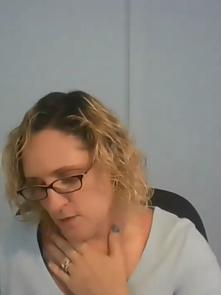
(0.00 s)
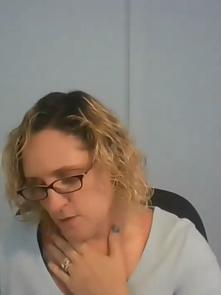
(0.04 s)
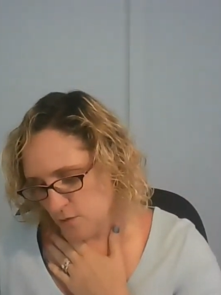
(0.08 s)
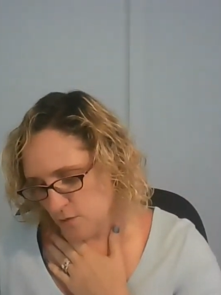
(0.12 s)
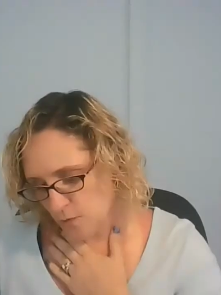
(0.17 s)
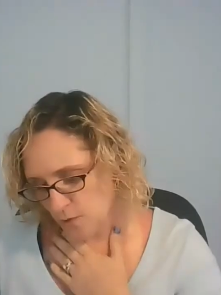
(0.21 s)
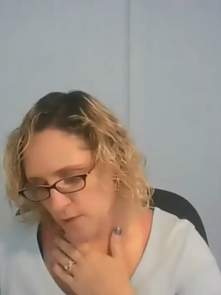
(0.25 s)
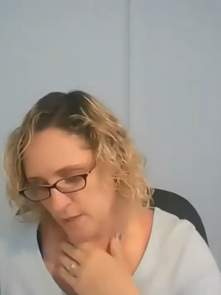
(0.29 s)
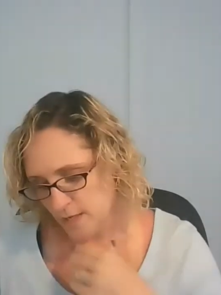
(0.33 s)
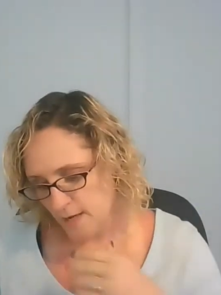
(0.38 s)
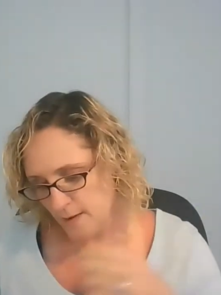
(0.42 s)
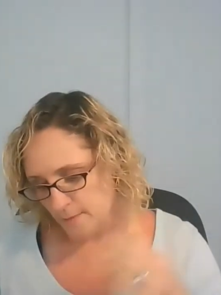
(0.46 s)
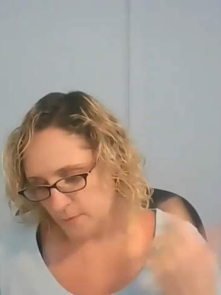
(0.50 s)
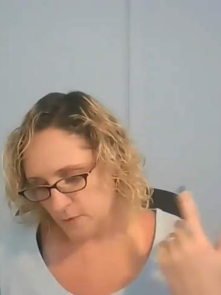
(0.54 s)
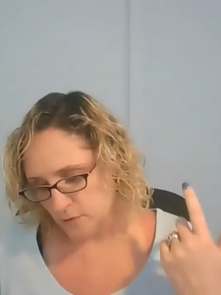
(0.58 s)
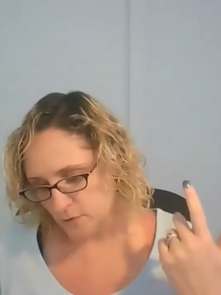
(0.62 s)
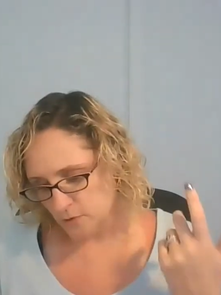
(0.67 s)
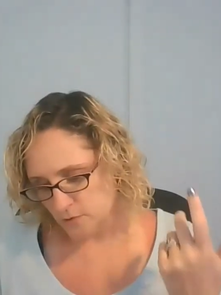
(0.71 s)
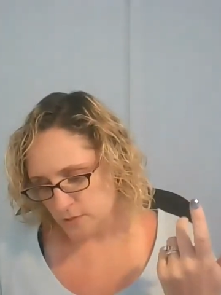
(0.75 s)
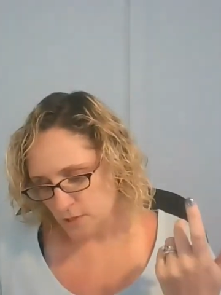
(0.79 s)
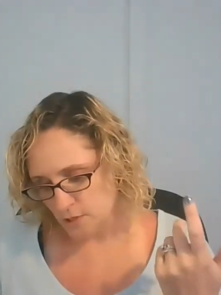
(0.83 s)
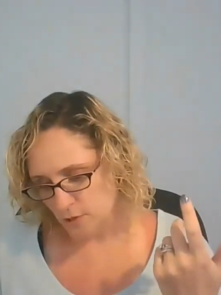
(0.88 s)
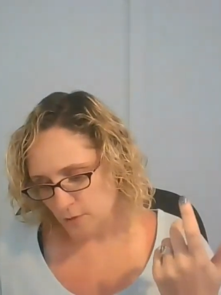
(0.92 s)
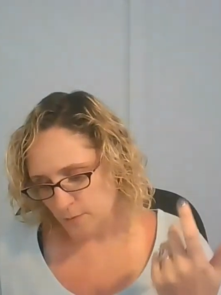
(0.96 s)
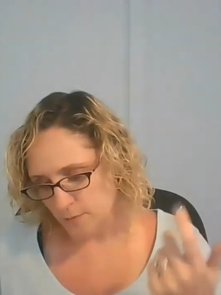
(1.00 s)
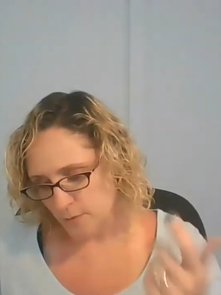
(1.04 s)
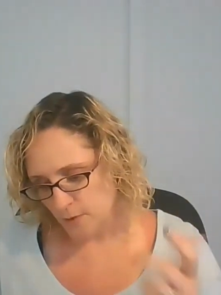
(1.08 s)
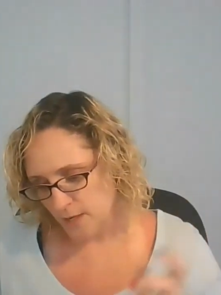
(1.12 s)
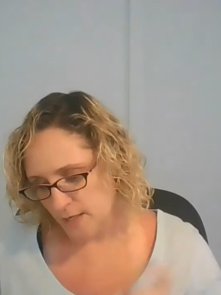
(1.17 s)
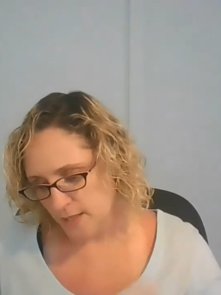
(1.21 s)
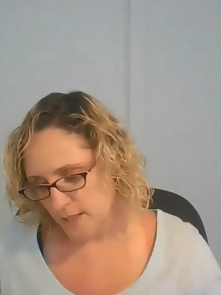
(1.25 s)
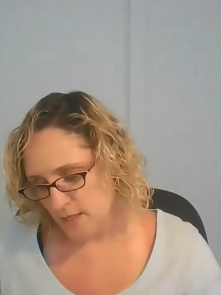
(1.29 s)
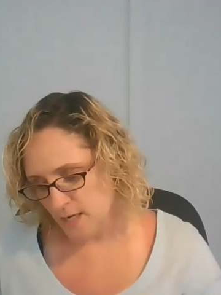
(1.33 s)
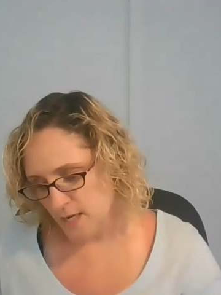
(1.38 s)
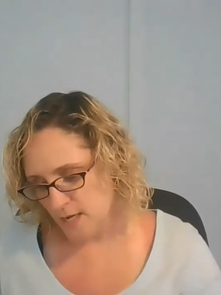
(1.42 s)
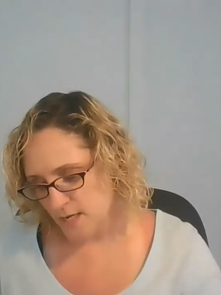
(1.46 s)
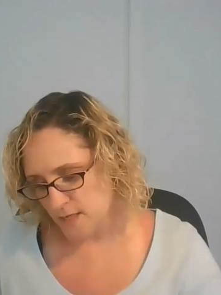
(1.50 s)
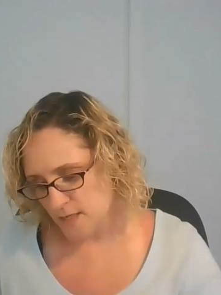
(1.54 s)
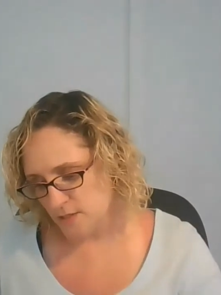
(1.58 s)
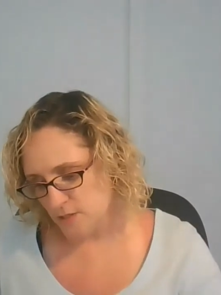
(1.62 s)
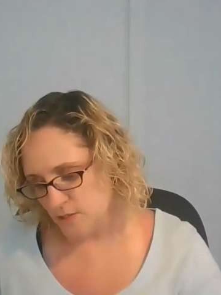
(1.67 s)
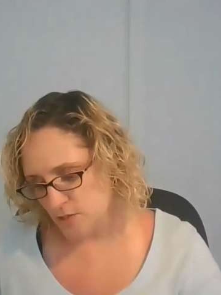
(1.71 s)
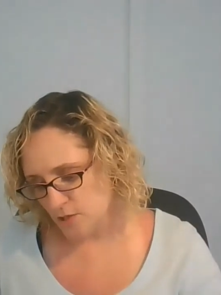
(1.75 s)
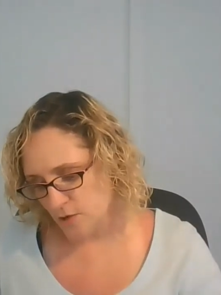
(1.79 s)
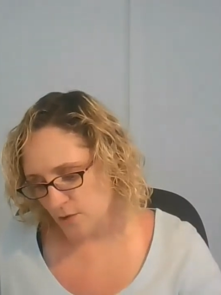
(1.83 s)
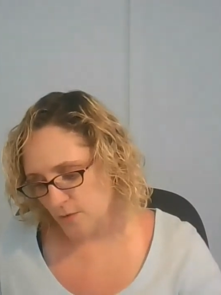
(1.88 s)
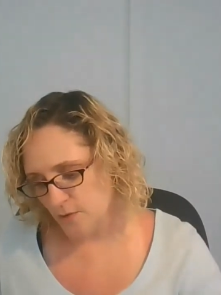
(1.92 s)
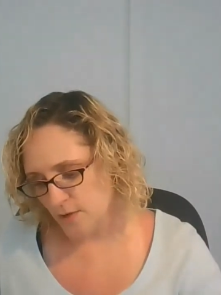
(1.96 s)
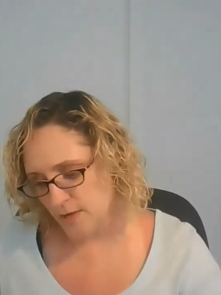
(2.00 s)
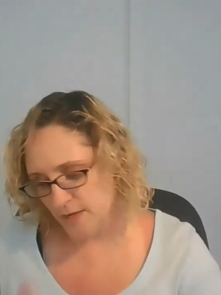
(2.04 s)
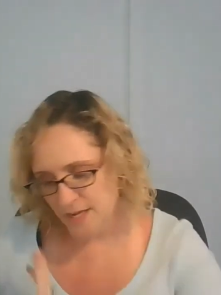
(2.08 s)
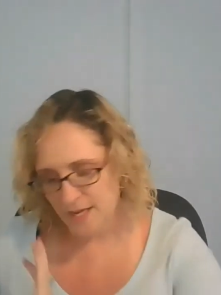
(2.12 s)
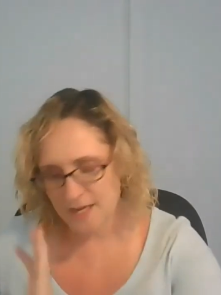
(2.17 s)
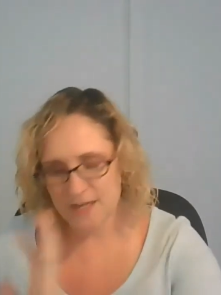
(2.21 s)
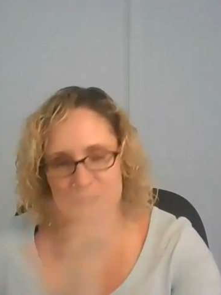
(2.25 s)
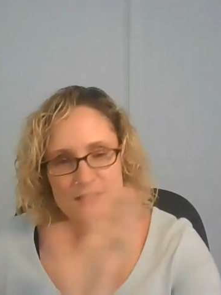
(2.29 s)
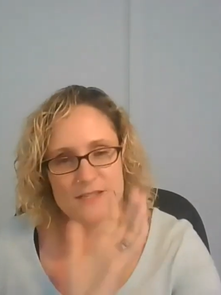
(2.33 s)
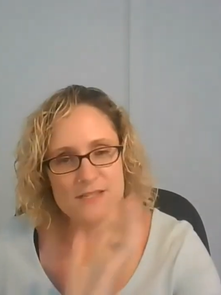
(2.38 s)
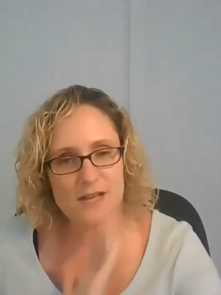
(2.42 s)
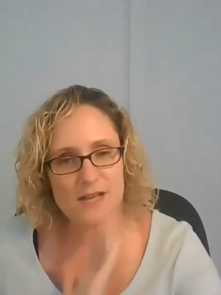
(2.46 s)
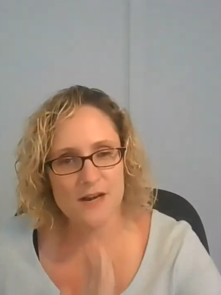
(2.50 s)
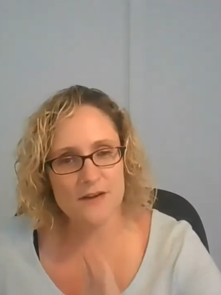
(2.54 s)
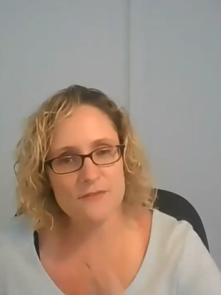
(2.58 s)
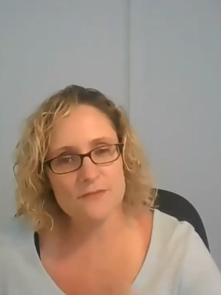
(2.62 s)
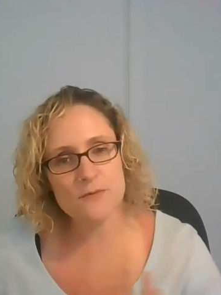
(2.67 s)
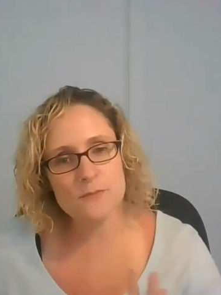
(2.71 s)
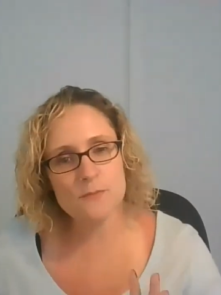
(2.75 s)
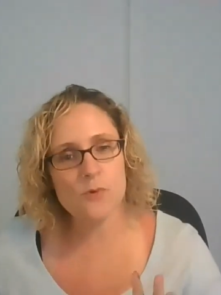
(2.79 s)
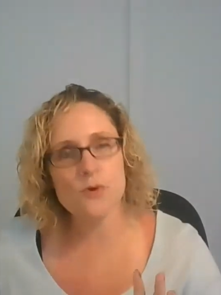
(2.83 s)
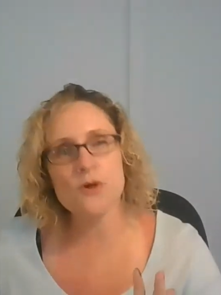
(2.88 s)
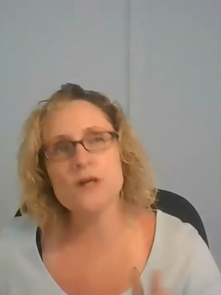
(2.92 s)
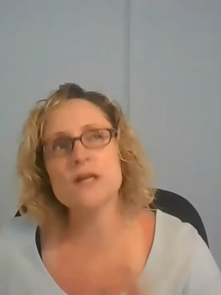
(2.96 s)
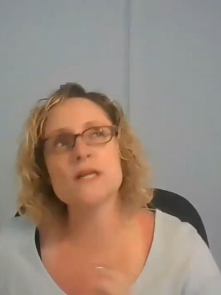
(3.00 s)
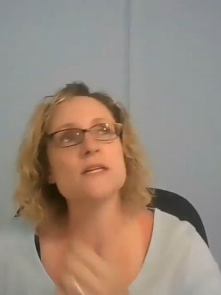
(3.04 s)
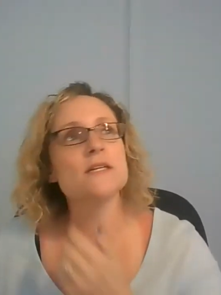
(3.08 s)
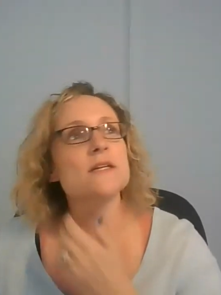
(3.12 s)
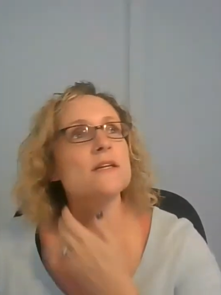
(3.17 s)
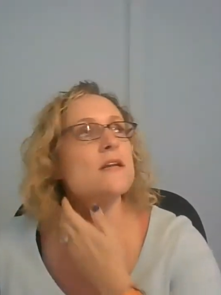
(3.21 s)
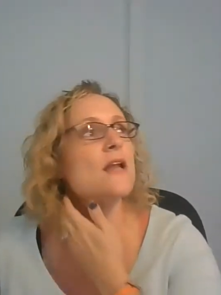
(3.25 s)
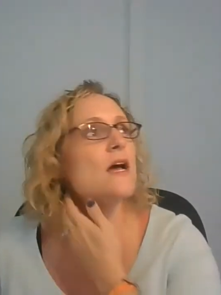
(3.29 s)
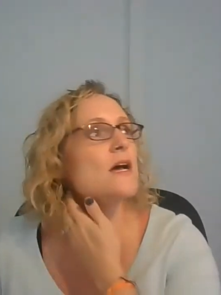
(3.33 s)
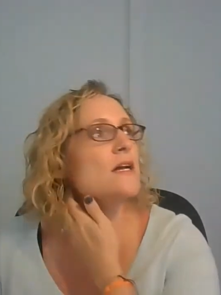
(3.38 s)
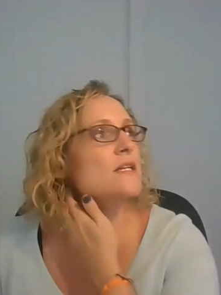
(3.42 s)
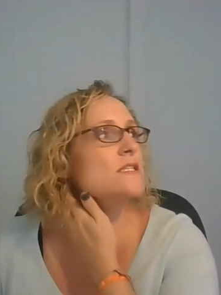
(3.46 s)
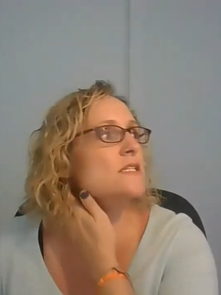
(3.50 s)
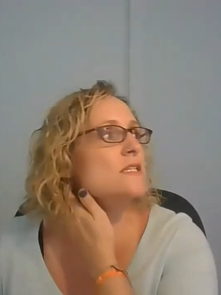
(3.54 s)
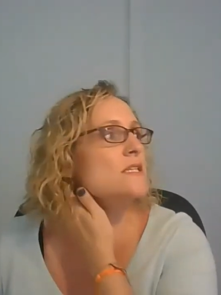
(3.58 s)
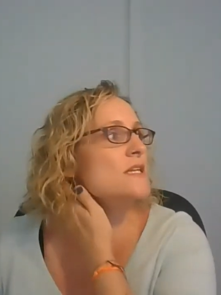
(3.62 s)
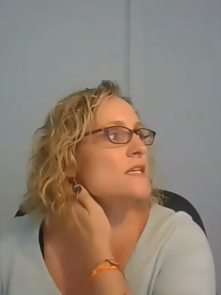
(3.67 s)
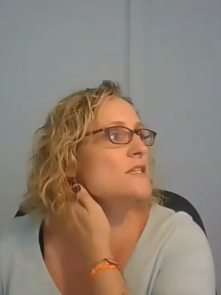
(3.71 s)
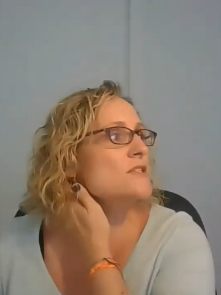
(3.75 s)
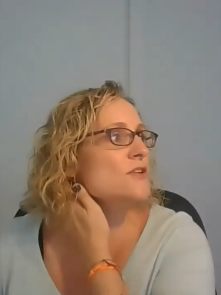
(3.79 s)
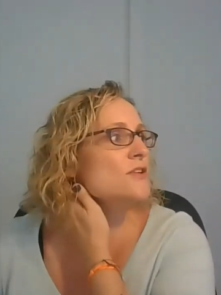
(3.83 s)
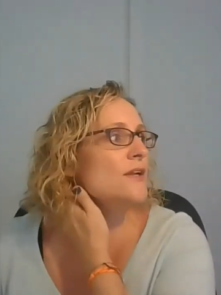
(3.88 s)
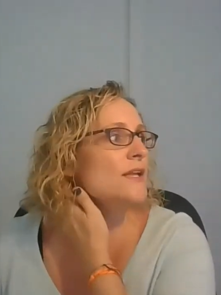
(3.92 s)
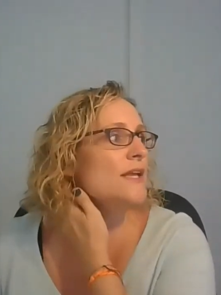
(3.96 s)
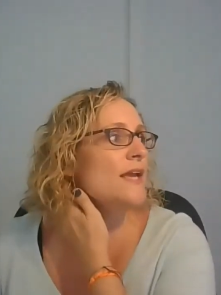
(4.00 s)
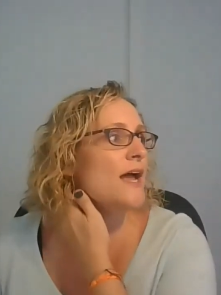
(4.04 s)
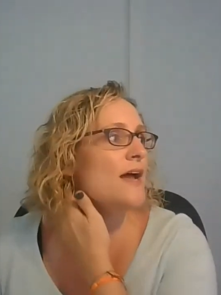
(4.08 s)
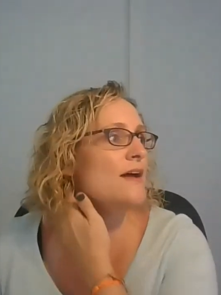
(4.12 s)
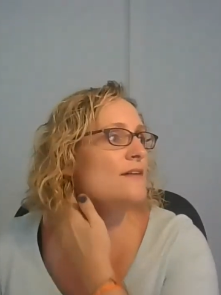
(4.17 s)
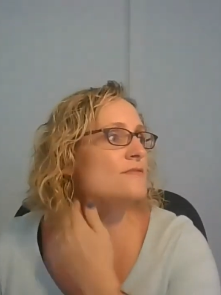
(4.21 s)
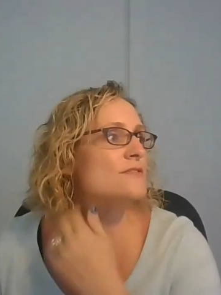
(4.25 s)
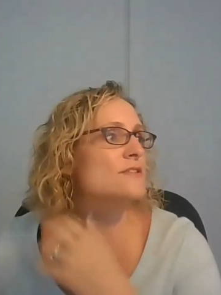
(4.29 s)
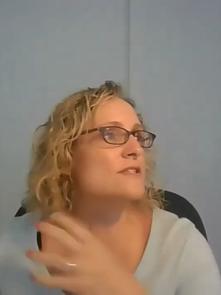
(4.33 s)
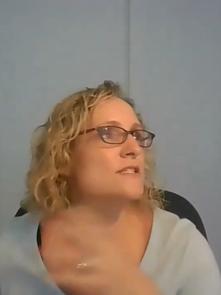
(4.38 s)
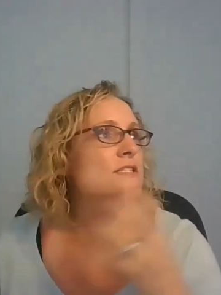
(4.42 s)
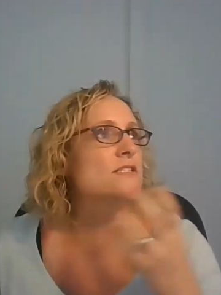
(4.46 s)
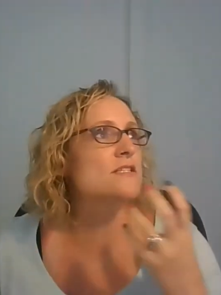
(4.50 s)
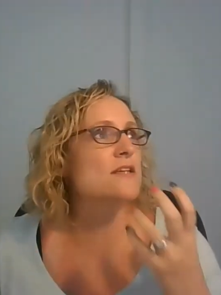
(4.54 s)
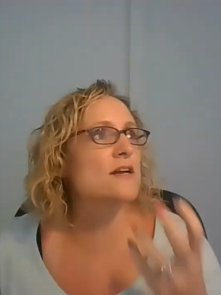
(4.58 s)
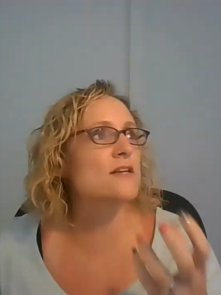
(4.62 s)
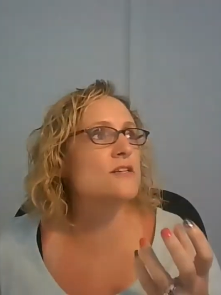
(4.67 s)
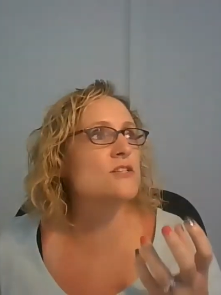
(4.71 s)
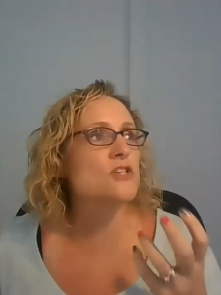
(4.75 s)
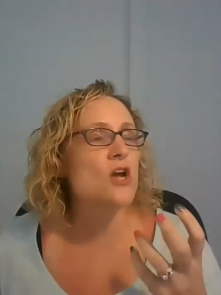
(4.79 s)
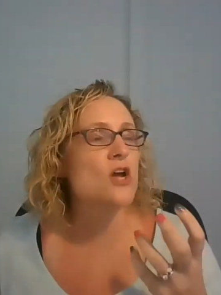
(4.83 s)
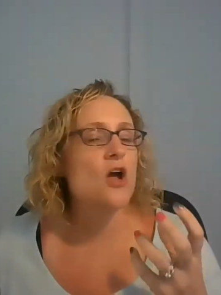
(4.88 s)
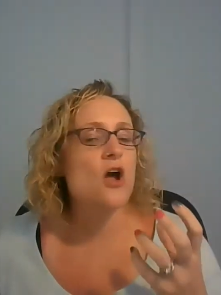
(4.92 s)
neurochemicals in our brain. And so again, it's kind of important not to necessarily have such